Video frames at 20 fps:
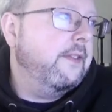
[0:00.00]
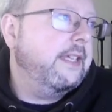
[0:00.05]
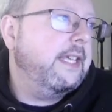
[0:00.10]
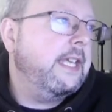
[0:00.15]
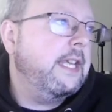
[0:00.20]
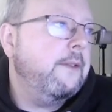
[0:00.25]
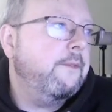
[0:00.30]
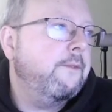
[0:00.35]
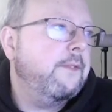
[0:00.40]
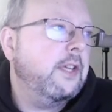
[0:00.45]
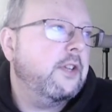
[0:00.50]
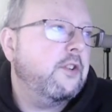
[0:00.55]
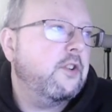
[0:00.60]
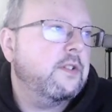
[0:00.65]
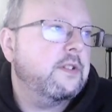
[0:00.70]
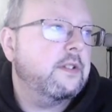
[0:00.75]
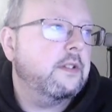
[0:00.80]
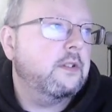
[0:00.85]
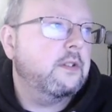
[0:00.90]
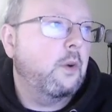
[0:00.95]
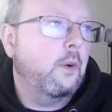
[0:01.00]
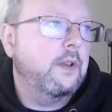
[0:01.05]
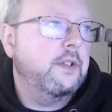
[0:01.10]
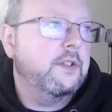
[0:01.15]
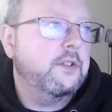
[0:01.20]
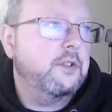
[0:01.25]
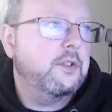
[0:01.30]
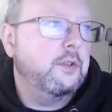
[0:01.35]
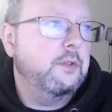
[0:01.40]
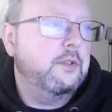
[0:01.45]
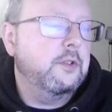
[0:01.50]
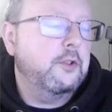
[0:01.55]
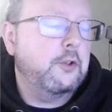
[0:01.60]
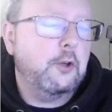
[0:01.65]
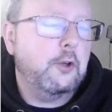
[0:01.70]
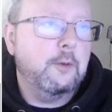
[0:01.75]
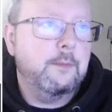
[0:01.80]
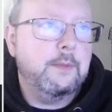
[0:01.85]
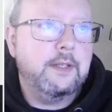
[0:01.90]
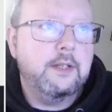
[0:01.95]
the key figures is going to
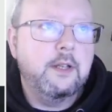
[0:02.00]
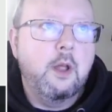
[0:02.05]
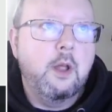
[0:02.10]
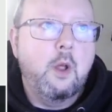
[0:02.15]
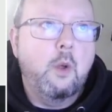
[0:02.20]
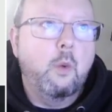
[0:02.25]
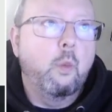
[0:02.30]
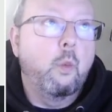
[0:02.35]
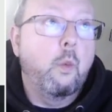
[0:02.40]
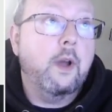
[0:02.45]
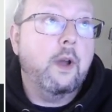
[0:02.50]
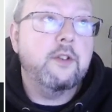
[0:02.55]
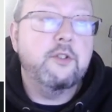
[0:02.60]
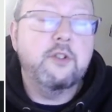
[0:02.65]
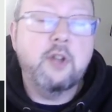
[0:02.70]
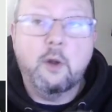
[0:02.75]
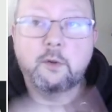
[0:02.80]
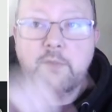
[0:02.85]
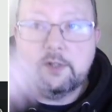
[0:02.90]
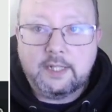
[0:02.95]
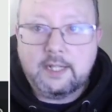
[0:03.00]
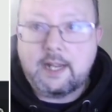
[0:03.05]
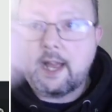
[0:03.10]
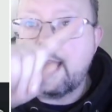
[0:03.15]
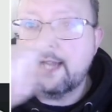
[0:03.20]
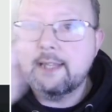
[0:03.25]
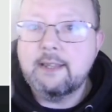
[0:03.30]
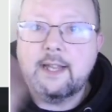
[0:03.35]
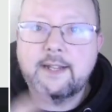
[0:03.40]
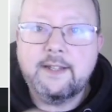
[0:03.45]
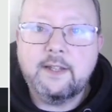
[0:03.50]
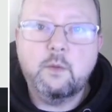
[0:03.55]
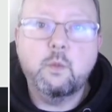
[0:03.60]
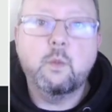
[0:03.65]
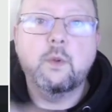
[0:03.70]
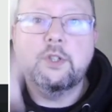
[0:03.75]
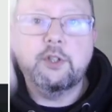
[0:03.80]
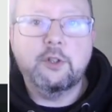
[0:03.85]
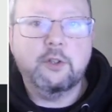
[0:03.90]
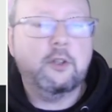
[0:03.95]
determine what notes get highlighted
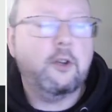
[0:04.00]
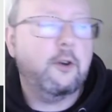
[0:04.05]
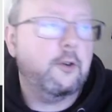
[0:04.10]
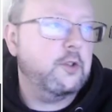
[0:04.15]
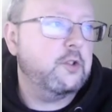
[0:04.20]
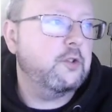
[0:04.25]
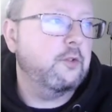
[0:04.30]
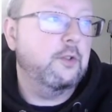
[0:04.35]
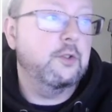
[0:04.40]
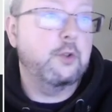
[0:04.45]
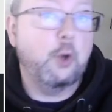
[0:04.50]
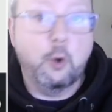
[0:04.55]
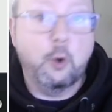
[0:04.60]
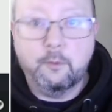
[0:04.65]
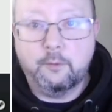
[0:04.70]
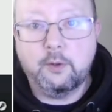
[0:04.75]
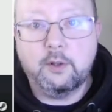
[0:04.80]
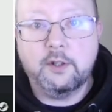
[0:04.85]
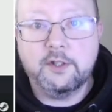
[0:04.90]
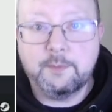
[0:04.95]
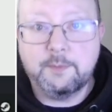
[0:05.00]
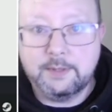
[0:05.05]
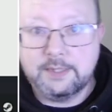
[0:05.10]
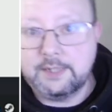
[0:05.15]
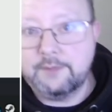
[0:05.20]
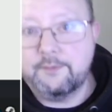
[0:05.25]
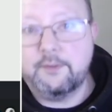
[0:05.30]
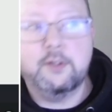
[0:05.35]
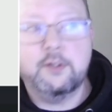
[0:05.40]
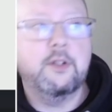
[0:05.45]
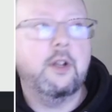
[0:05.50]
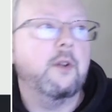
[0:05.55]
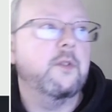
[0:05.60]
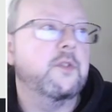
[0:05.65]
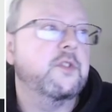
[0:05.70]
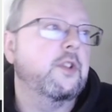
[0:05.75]
when your cursor is over a specific note.